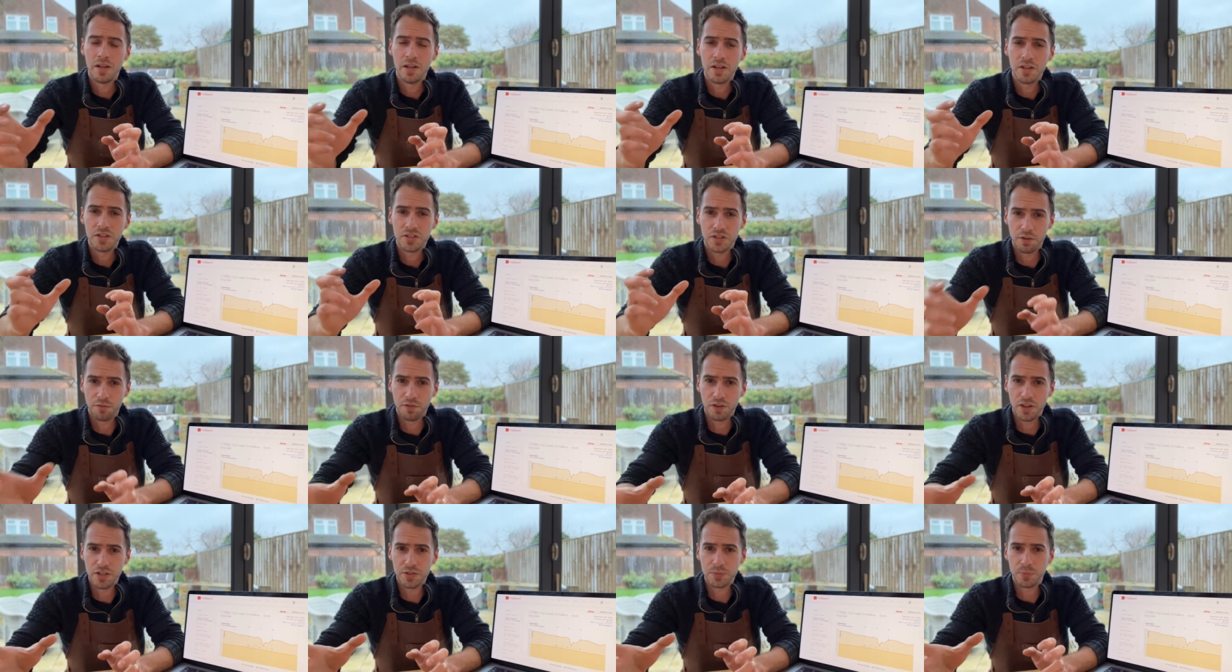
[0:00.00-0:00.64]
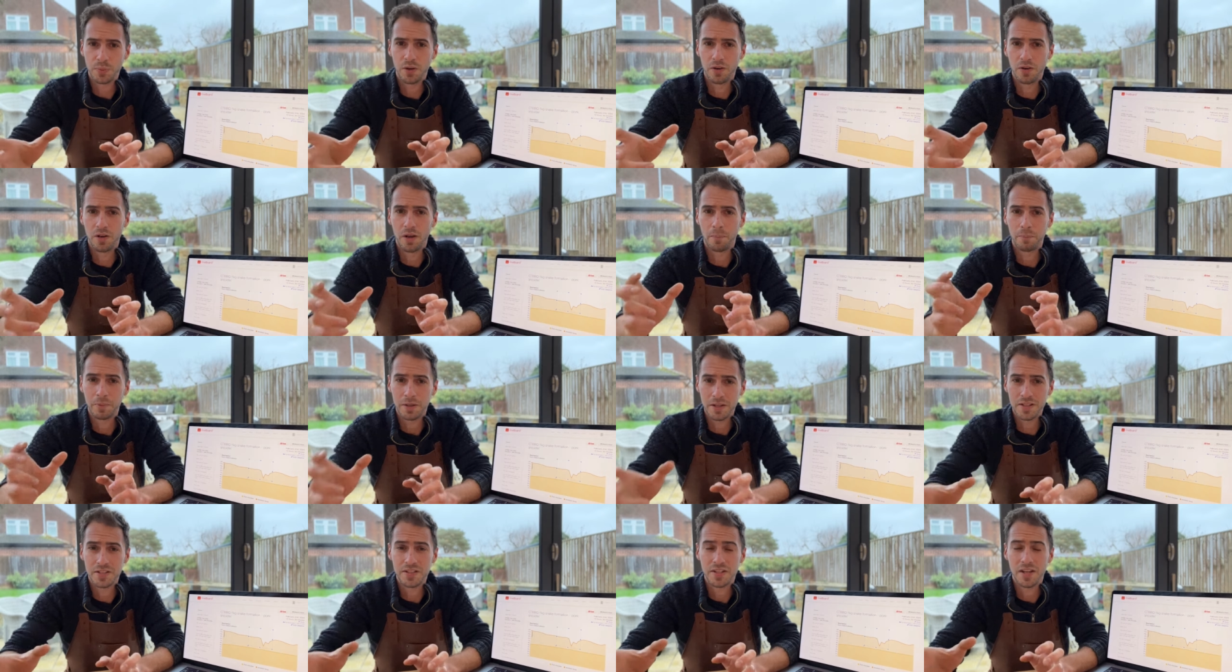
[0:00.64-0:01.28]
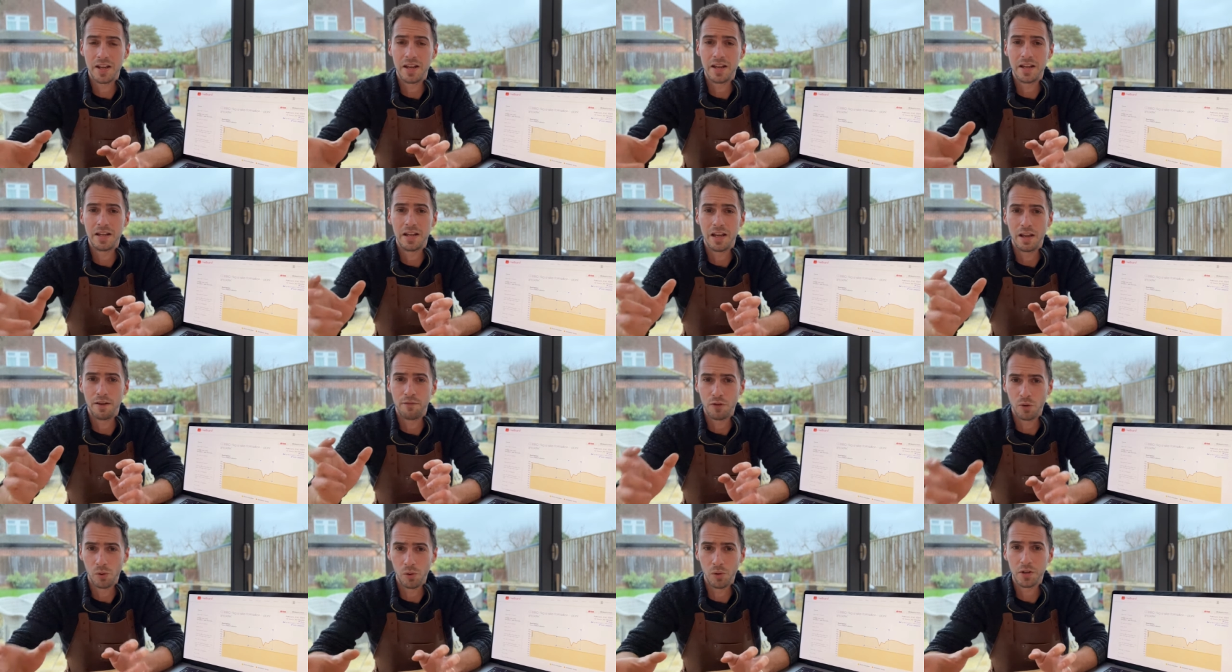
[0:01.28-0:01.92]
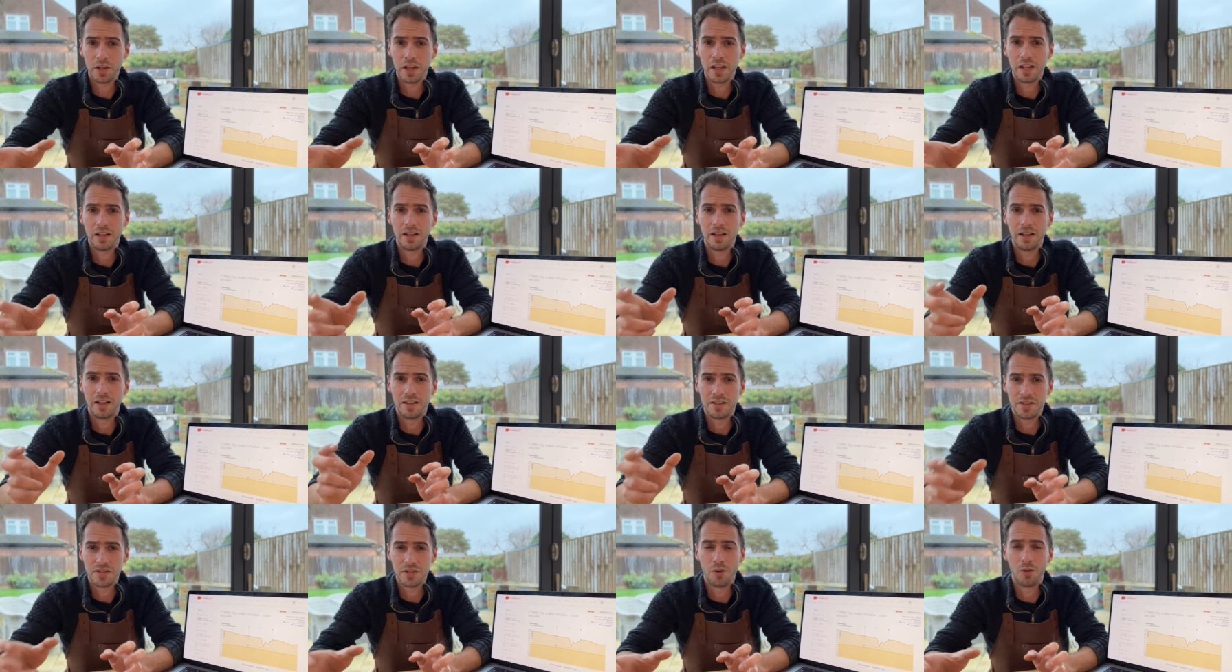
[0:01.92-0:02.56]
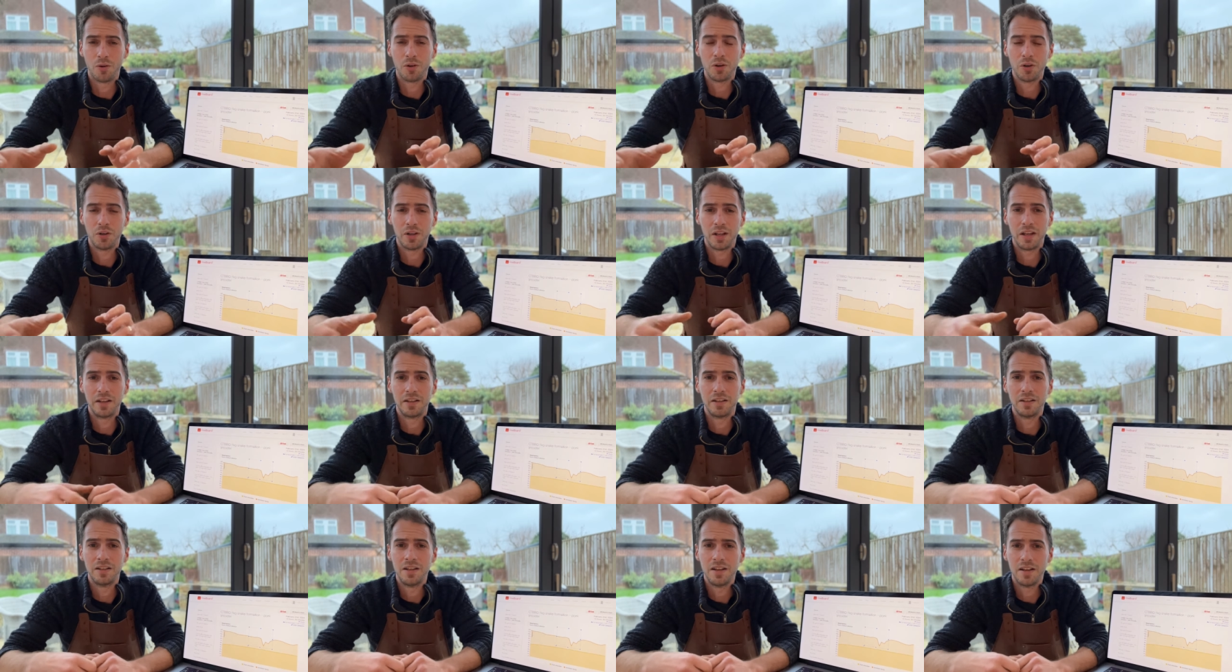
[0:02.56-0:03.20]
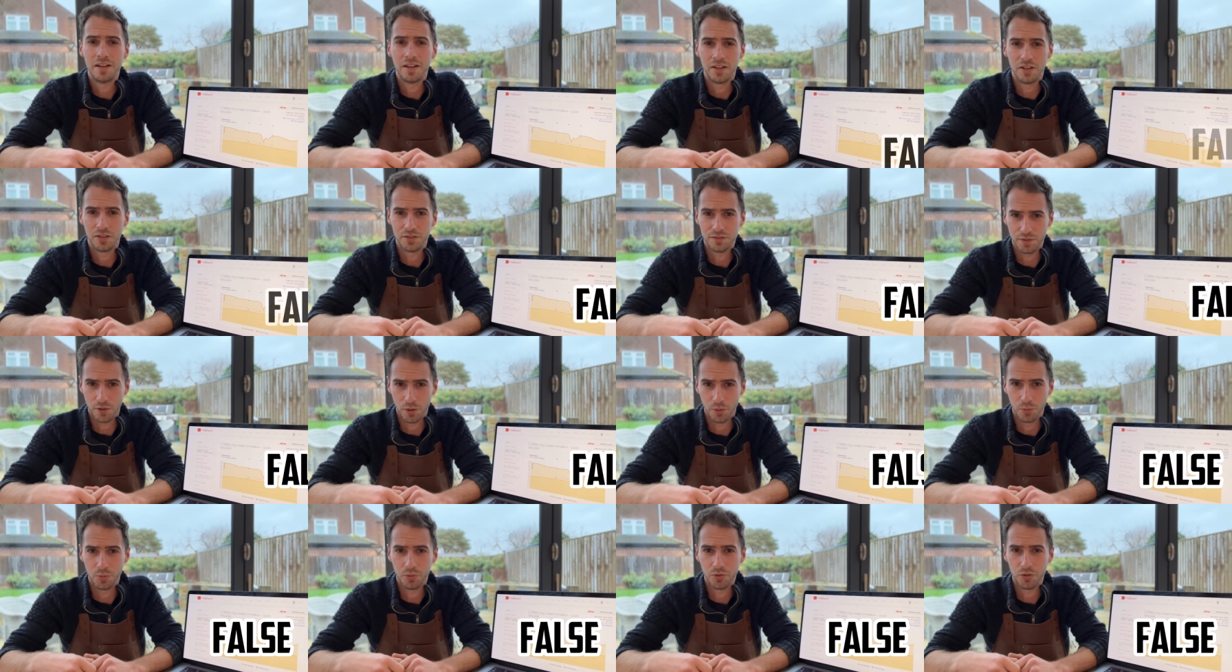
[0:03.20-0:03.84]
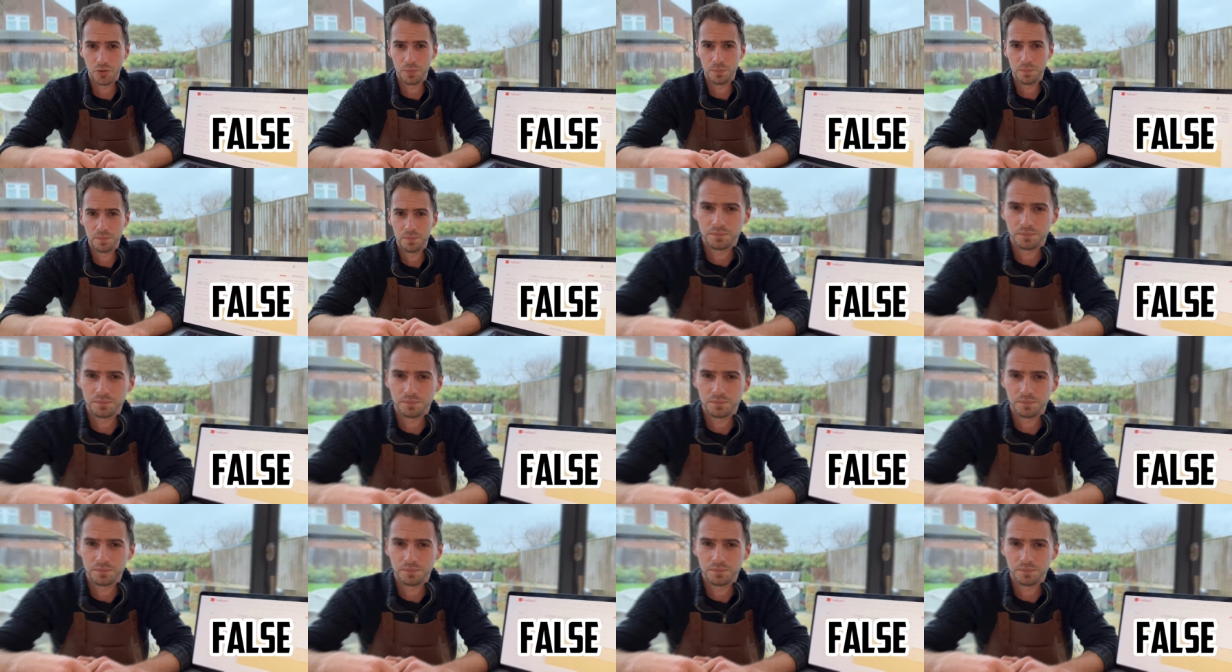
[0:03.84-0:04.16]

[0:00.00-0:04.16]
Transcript: So for this one, I'm gonna say, if you're looking, it's not cooking, is false.